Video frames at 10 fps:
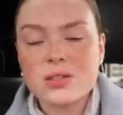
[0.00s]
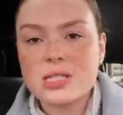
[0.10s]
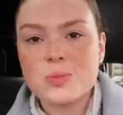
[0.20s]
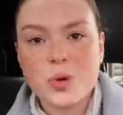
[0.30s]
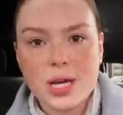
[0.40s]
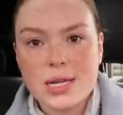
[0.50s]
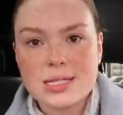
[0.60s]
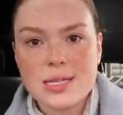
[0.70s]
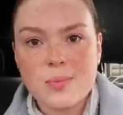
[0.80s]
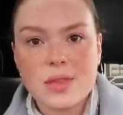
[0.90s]
else is
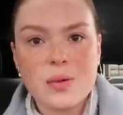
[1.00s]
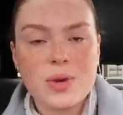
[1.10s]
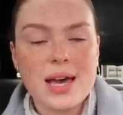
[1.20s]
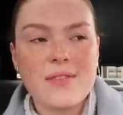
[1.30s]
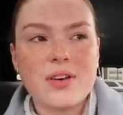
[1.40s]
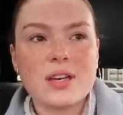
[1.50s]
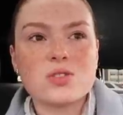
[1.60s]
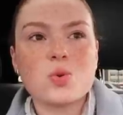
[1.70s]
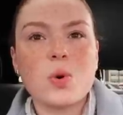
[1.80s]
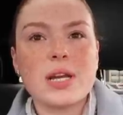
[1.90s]
bringing something. We have
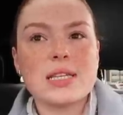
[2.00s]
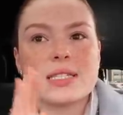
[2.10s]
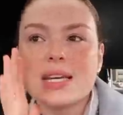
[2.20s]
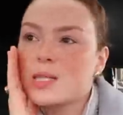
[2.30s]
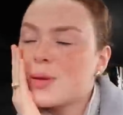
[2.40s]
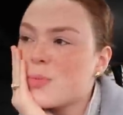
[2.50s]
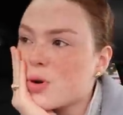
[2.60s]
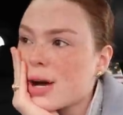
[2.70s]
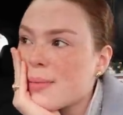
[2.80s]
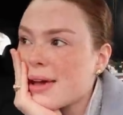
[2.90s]
like 26
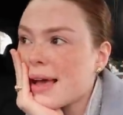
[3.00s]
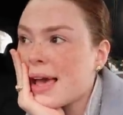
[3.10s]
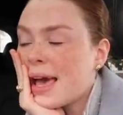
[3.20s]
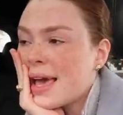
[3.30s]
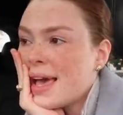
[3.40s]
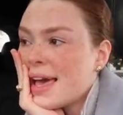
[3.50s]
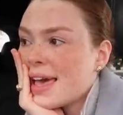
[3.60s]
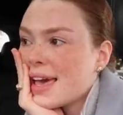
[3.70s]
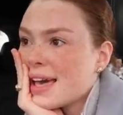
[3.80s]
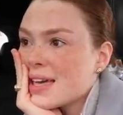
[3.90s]
people coming.
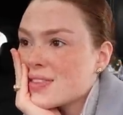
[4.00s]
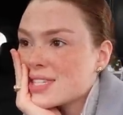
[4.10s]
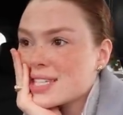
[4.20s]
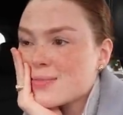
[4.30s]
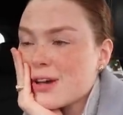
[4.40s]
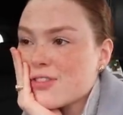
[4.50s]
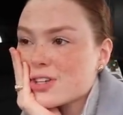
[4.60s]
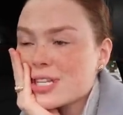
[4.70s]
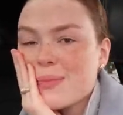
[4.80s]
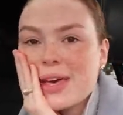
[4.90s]
And this is my
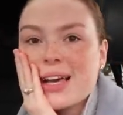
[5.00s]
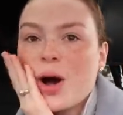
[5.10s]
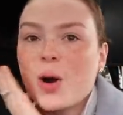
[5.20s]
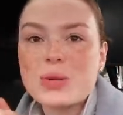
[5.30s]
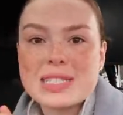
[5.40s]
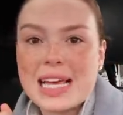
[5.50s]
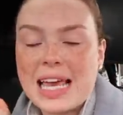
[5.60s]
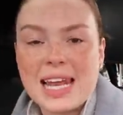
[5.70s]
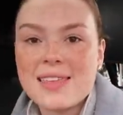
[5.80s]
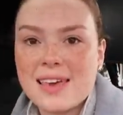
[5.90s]
first time like hosting
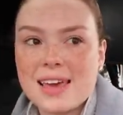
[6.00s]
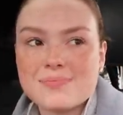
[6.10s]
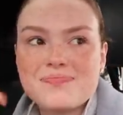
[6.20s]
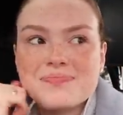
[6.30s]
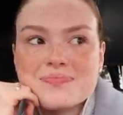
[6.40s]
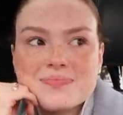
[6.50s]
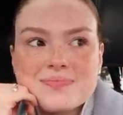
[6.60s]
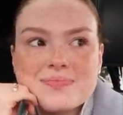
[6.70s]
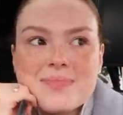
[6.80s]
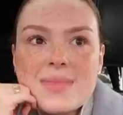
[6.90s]
anything,
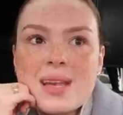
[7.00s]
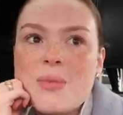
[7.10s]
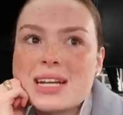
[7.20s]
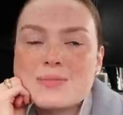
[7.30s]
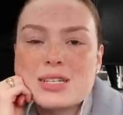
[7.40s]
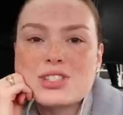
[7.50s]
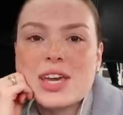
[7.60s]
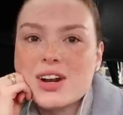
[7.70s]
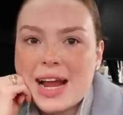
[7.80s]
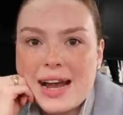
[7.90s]
but especially
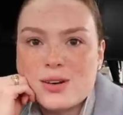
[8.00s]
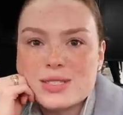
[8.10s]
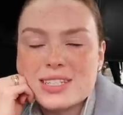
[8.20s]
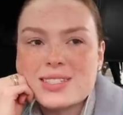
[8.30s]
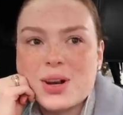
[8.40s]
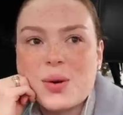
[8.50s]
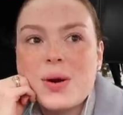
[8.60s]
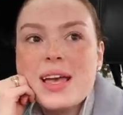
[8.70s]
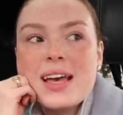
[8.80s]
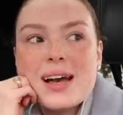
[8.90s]
at our house. So
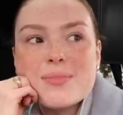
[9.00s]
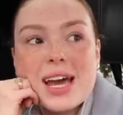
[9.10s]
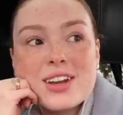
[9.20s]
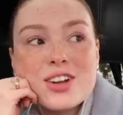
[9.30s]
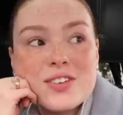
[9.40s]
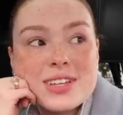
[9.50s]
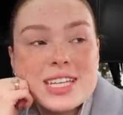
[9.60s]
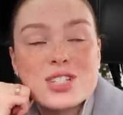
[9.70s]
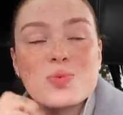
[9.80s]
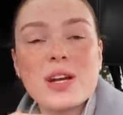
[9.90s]
I'm kind of nervous.
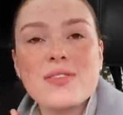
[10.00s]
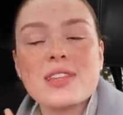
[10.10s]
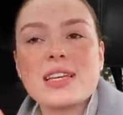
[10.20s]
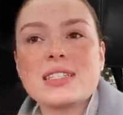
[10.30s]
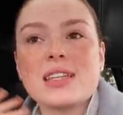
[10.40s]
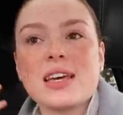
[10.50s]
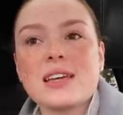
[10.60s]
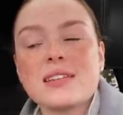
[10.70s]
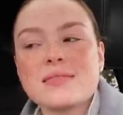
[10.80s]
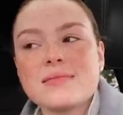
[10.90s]
I just want everything to like